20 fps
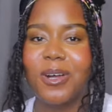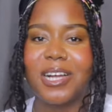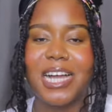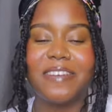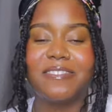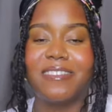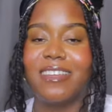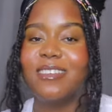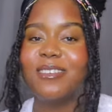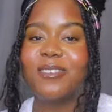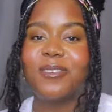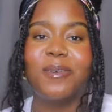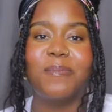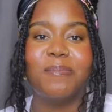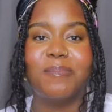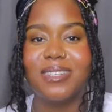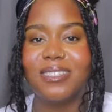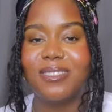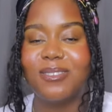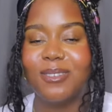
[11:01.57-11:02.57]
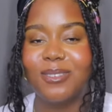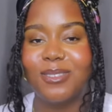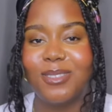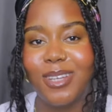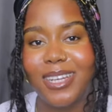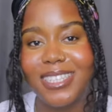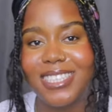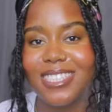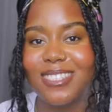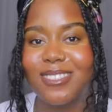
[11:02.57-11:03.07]
work after you complete your
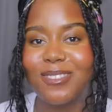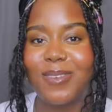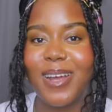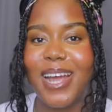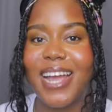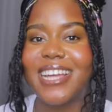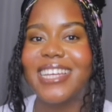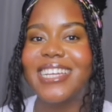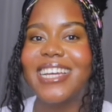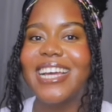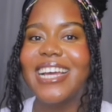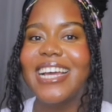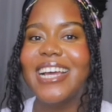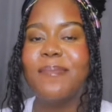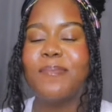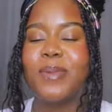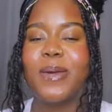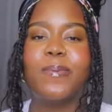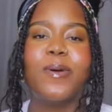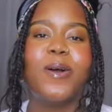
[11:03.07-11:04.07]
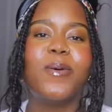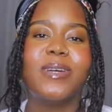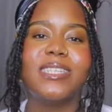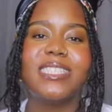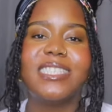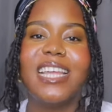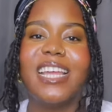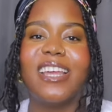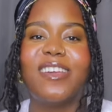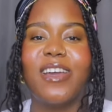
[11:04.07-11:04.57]
studies, right? People
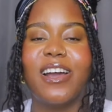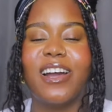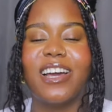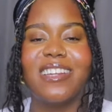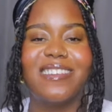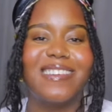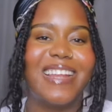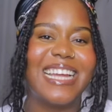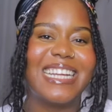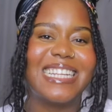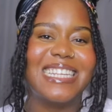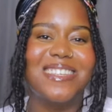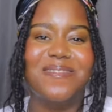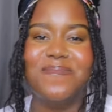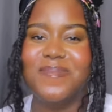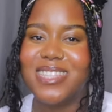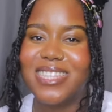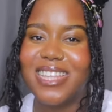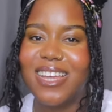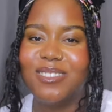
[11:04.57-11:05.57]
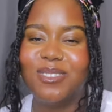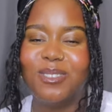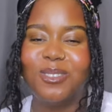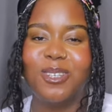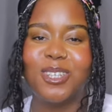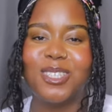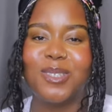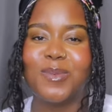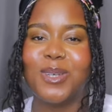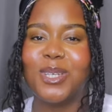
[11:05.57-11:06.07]
always think you're kind of like limited to
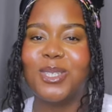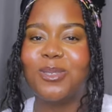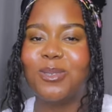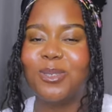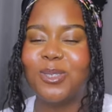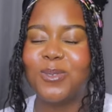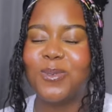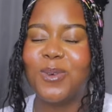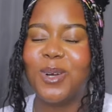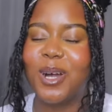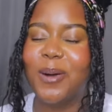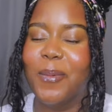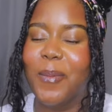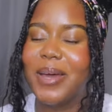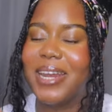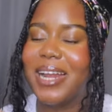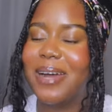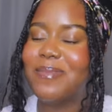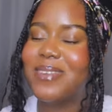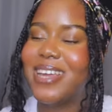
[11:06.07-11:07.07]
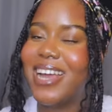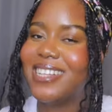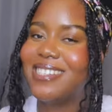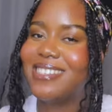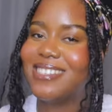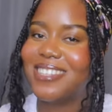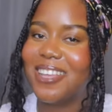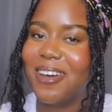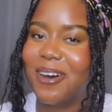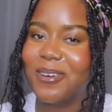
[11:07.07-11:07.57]
just be a social worker, but I'm here
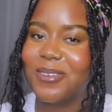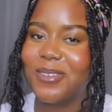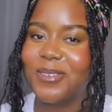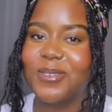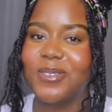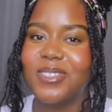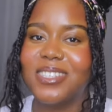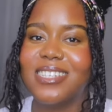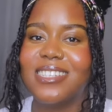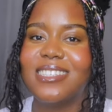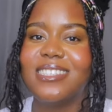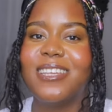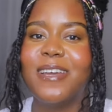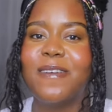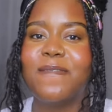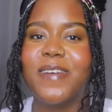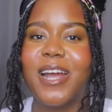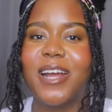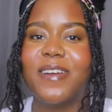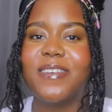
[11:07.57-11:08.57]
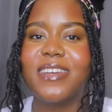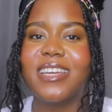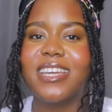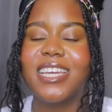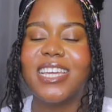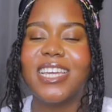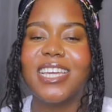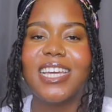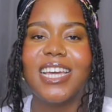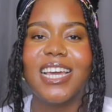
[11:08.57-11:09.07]
to tell you, this is a
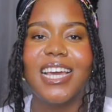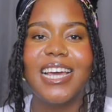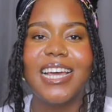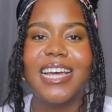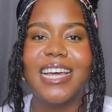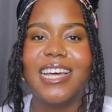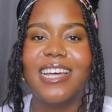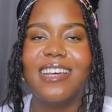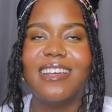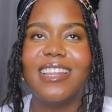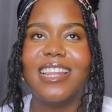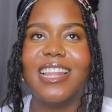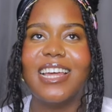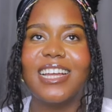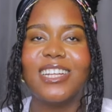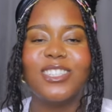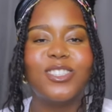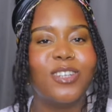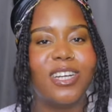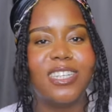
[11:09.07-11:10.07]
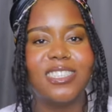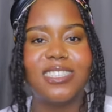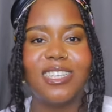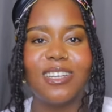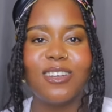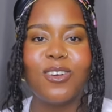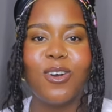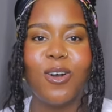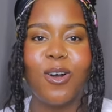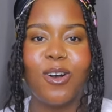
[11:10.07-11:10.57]
very
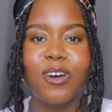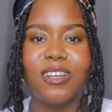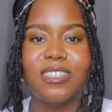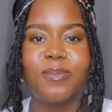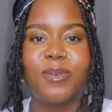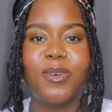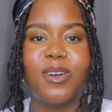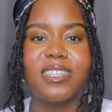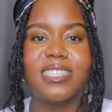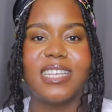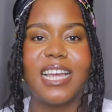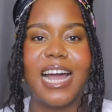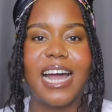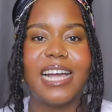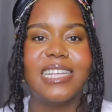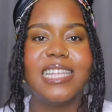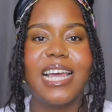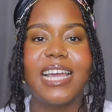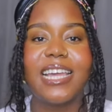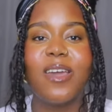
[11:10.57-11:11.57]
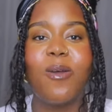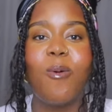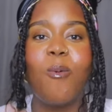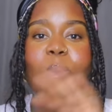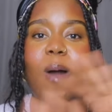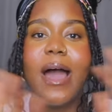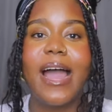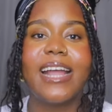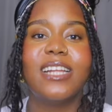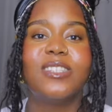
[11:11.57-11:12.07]
interesting course because it has like a
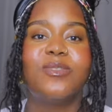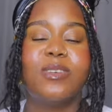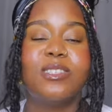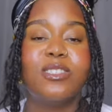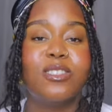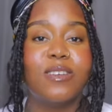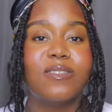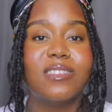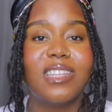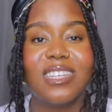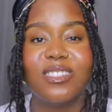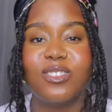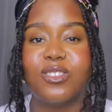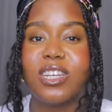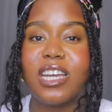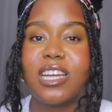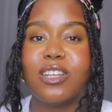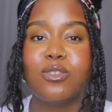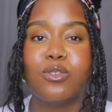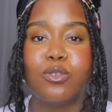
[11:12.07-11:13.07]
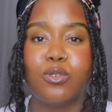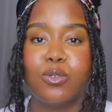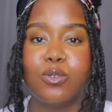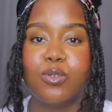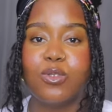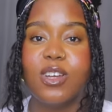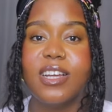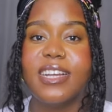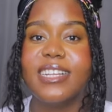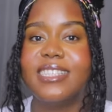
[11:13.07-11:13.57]
wide range of things you can
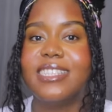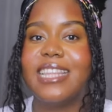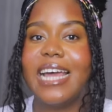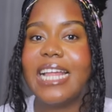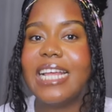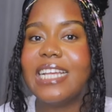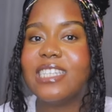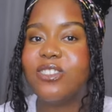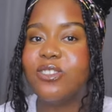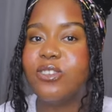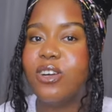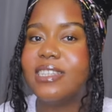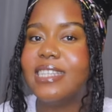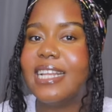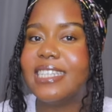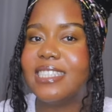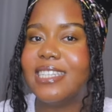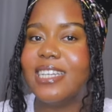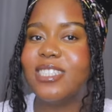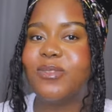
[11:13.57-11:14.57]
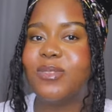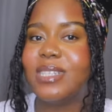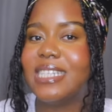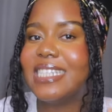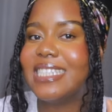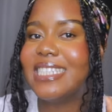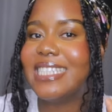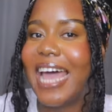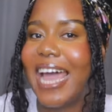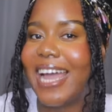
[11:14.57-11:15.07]
do that is not
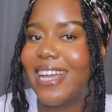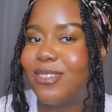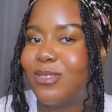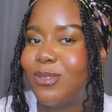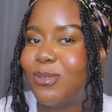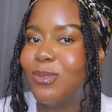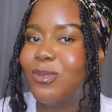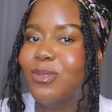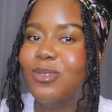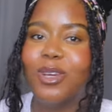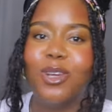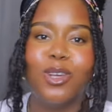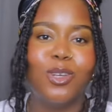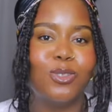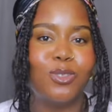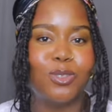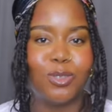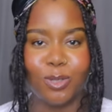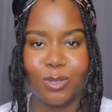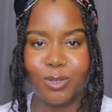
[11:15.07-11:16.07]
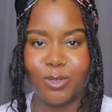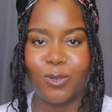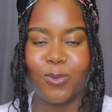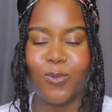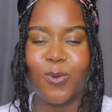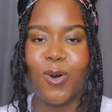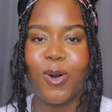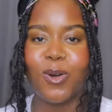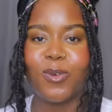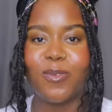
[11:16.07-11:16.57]
necessarily titled
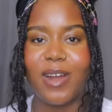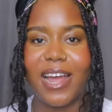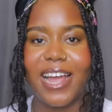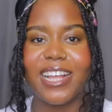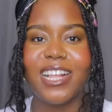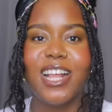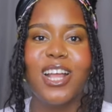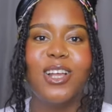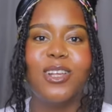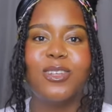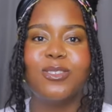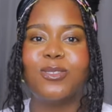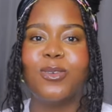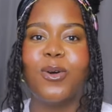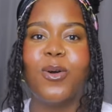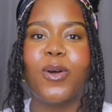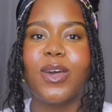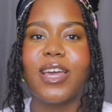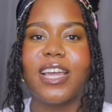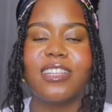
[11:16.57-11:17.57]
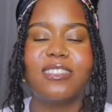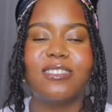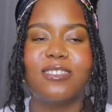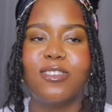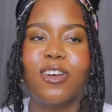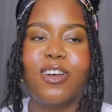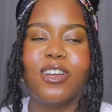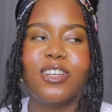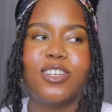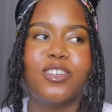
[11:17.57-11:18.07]
social work, right? So it's
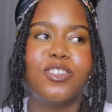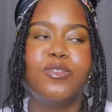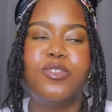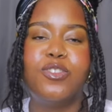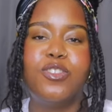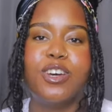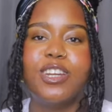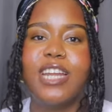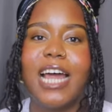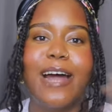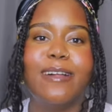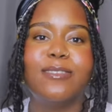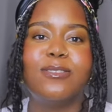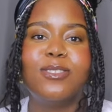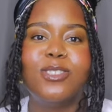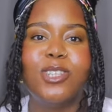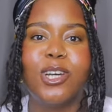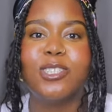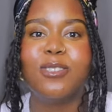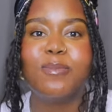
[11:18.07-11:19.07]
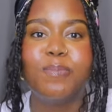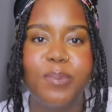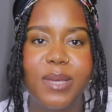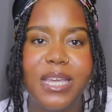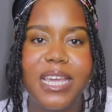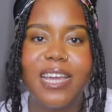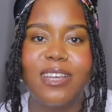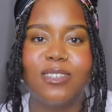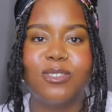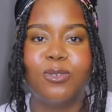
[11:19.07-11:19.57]
not, you don't have to just
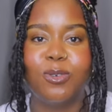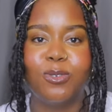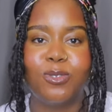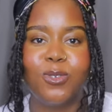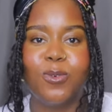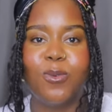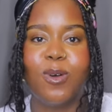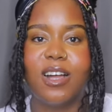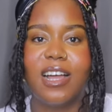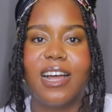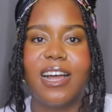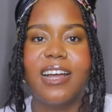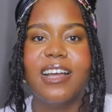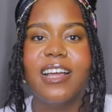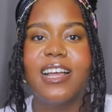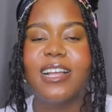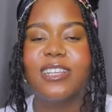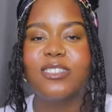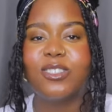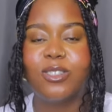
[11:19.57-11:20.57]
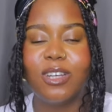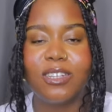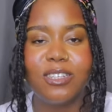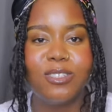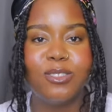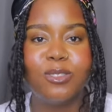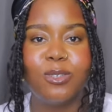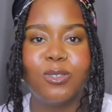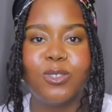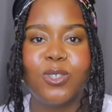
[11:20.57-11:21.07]
be a social worker.
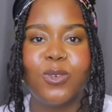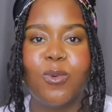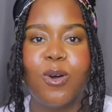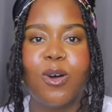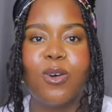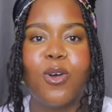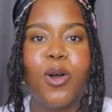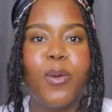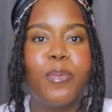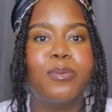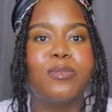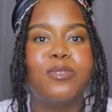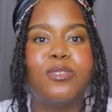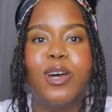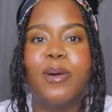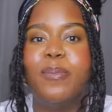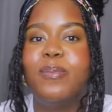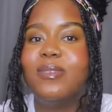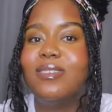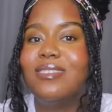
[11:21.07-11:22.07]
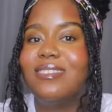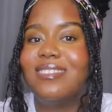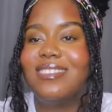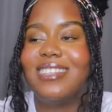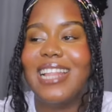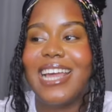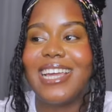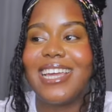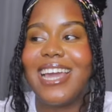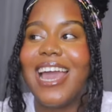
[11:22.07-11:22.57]
Studying social work opens up
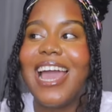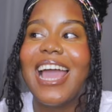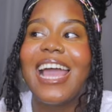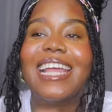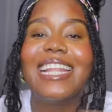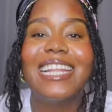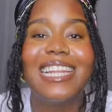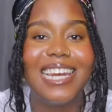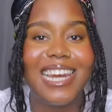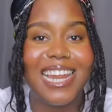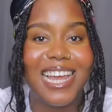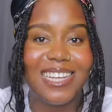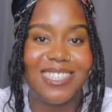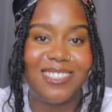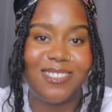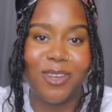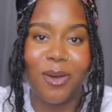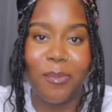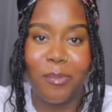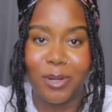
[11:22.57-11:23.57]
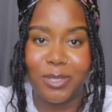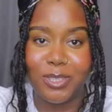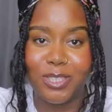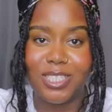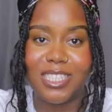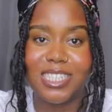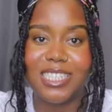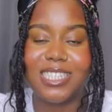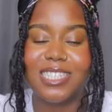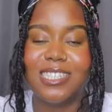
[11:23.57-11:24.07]
like endless
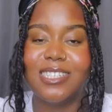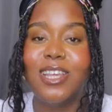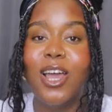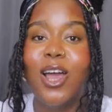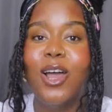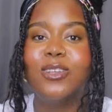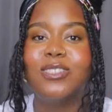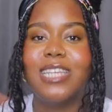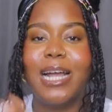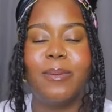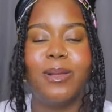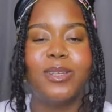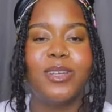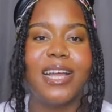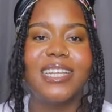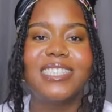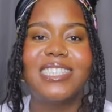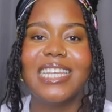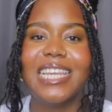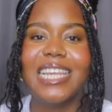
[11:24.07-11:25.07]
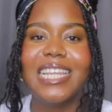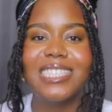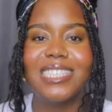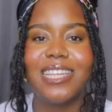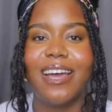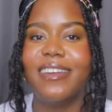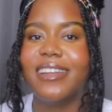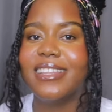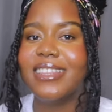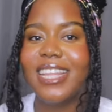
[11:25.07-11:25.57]
opportunities. So I'm just going to
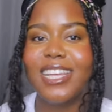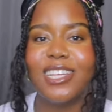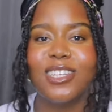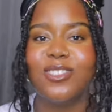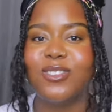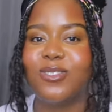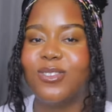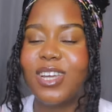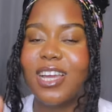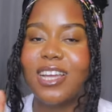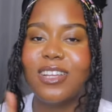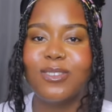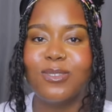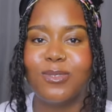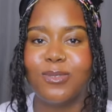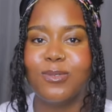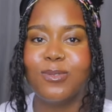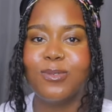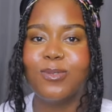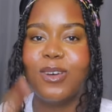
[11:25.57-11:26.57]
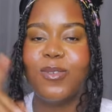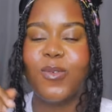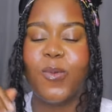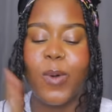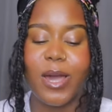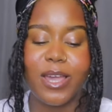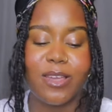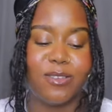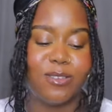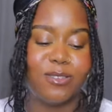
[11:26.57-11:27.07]
list out the things you can do
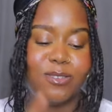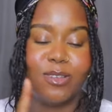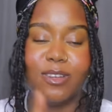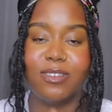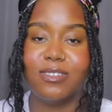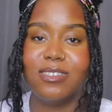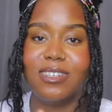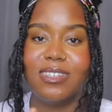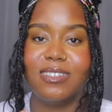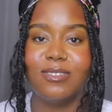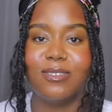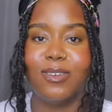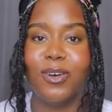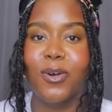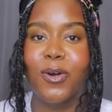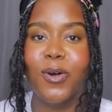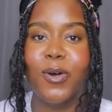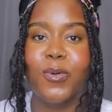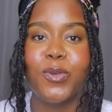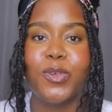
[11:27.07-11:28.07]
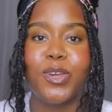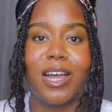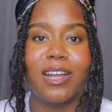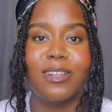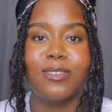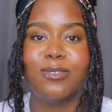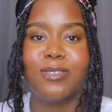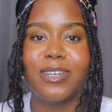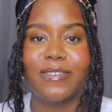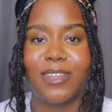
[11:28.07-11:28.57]
when you study, or you
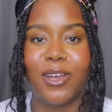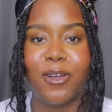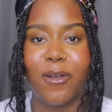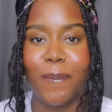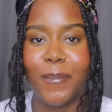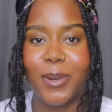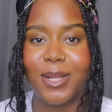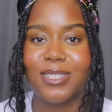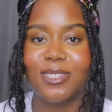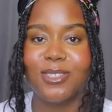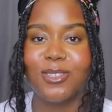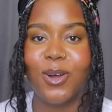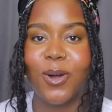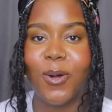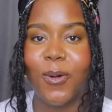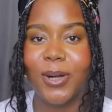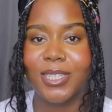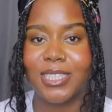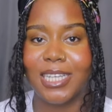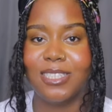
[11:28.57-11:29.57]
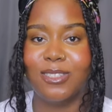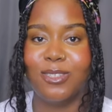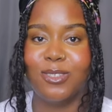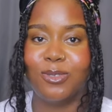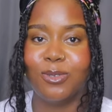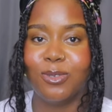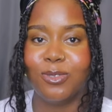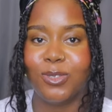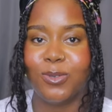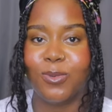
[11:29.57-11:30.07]
can do after completing your course as a
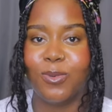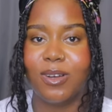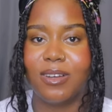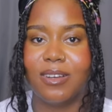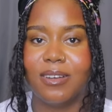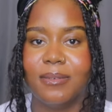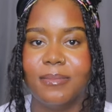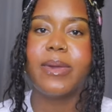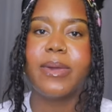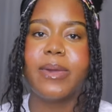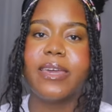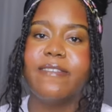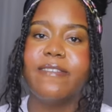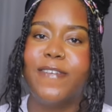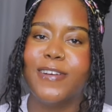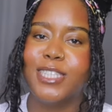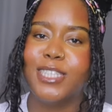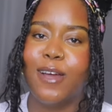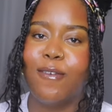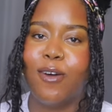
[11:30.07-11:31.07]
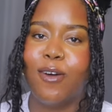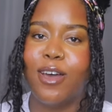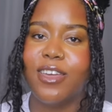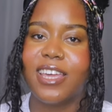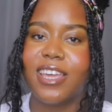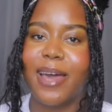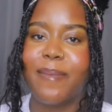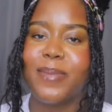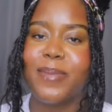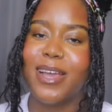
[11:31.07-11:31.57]
social worker. I mean, first of all,
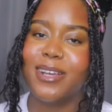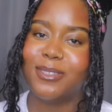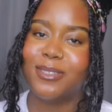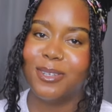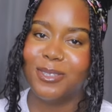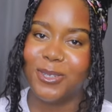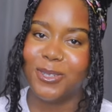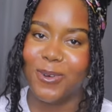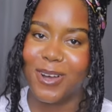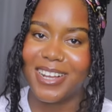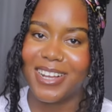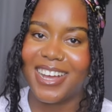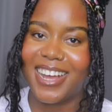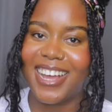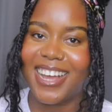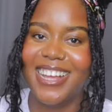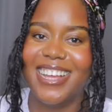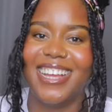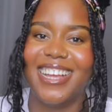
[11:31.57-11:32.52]
you can be a social worker,